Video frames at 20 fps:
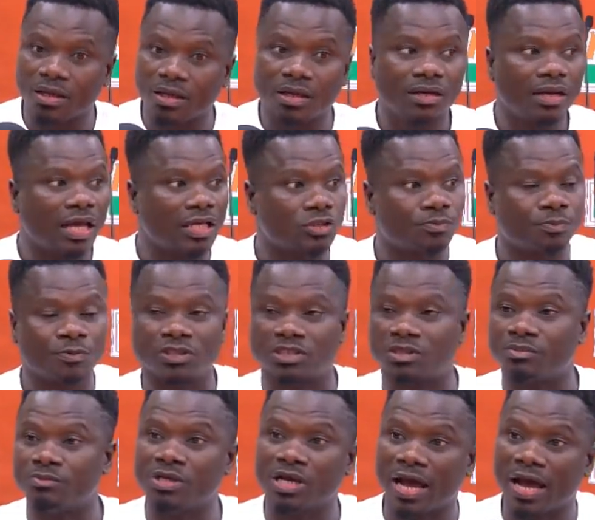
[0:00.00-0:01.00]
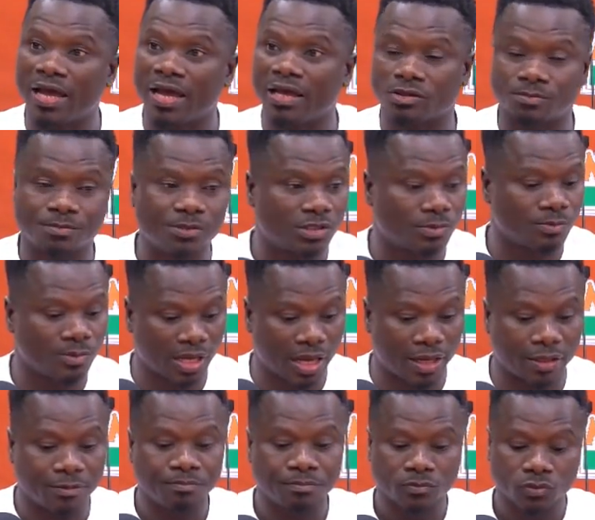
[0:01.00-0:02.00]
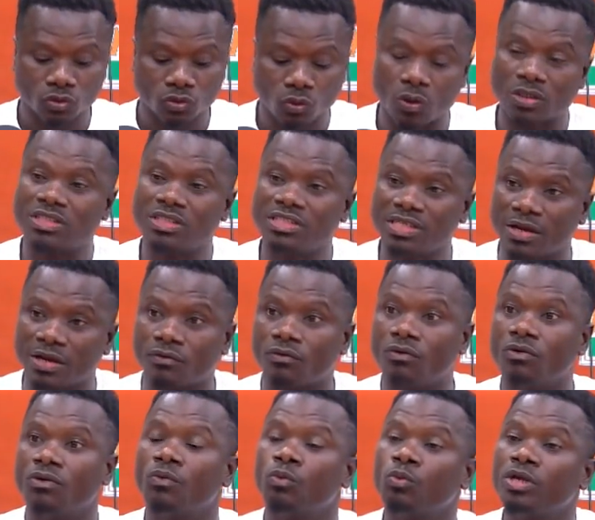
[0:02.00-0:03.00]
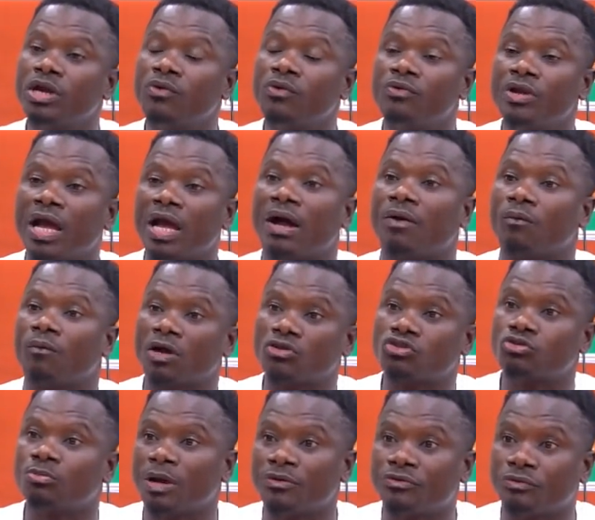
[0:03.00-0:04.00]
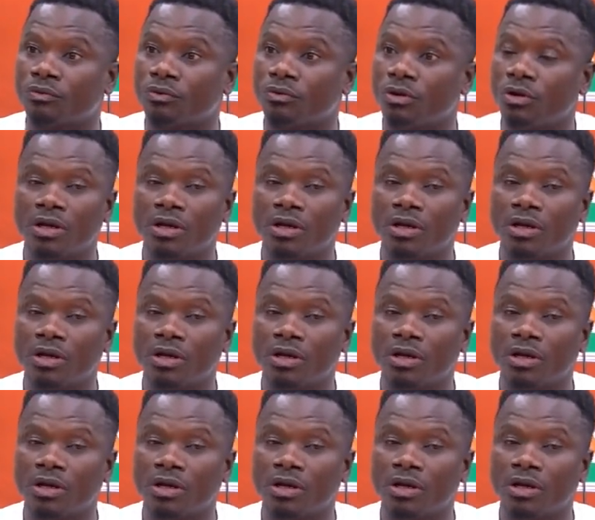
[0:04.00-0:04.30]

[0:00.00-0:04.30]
na spirit be high spirit be high do wo se ye no wo ye wi a wasomadwo